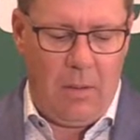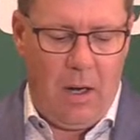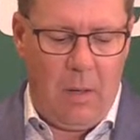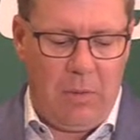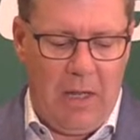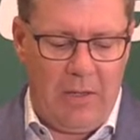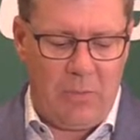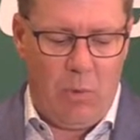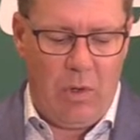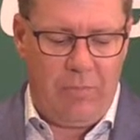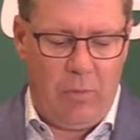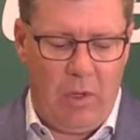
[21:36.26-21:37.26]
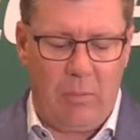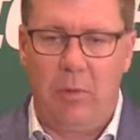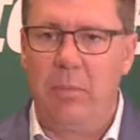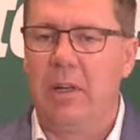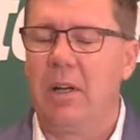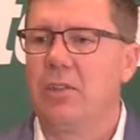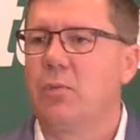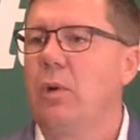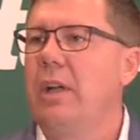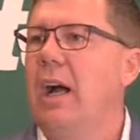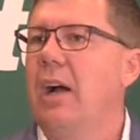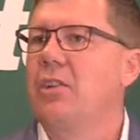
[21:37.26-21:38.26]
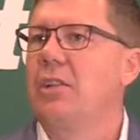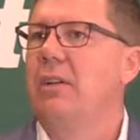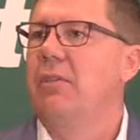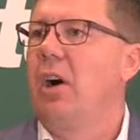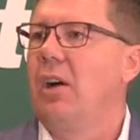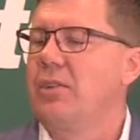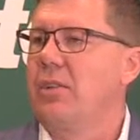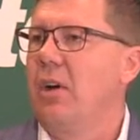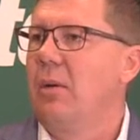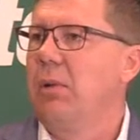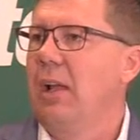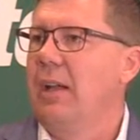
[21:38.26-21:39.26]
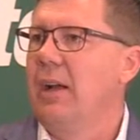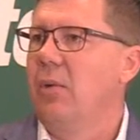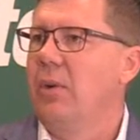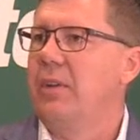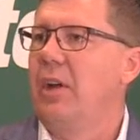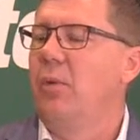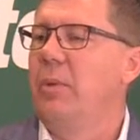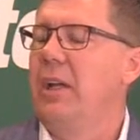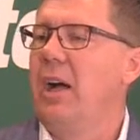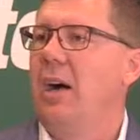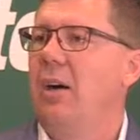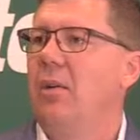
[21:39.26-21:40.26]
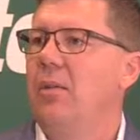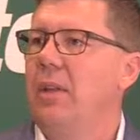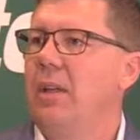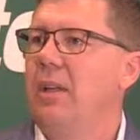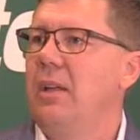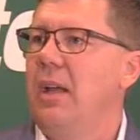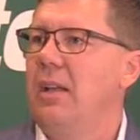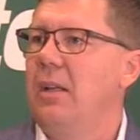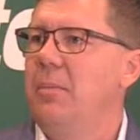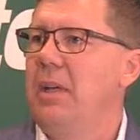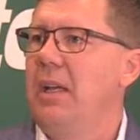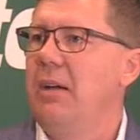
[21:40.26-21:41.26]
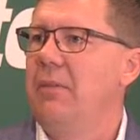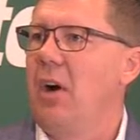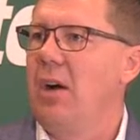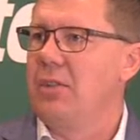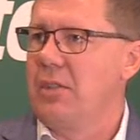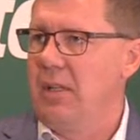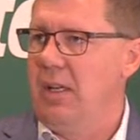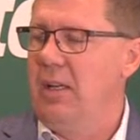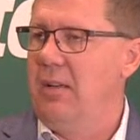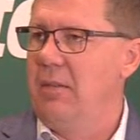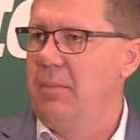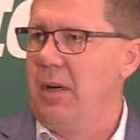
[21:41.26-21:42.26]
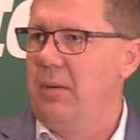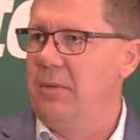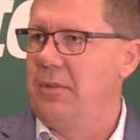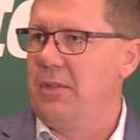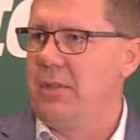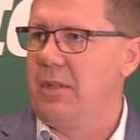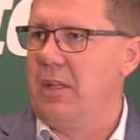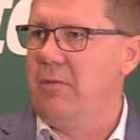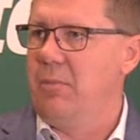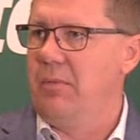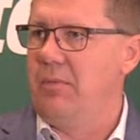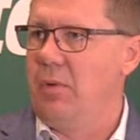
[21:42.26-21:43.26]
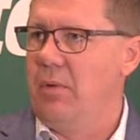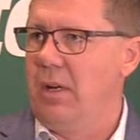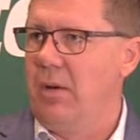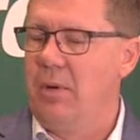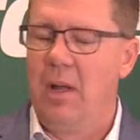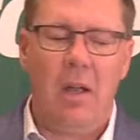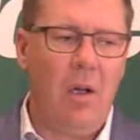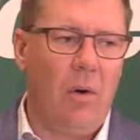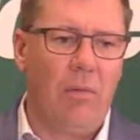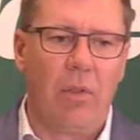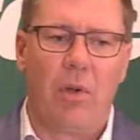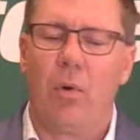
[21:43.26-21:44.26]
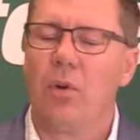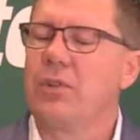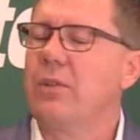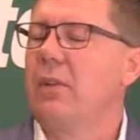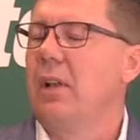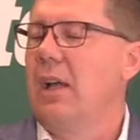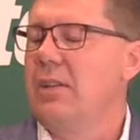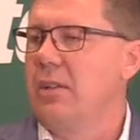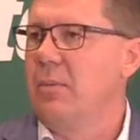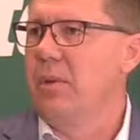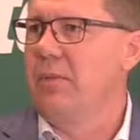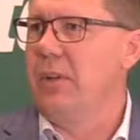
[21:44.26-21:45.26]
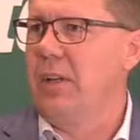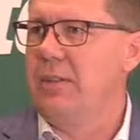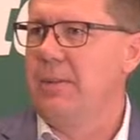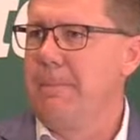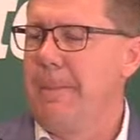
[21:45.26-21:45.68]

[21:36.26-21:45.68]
Our plan is more affordable because we actually have costed our plan out. Tell me how the NDP have costed any of the promises that they have put forward out over the course of the last number of days.